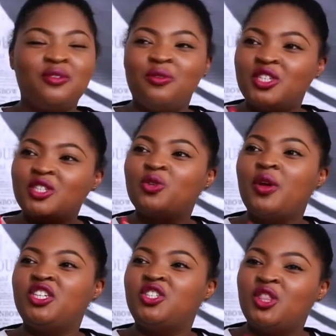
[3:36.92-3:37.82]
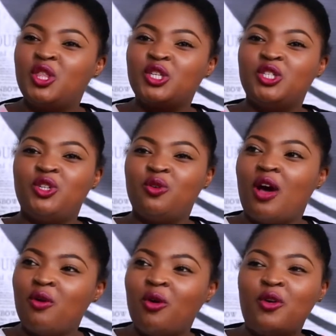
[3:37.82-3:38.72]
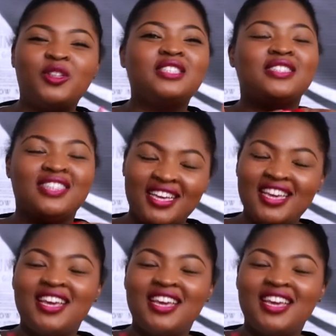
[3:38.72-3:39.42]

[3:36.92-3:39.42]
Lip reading: you know, just quench the thirst. You know how Oris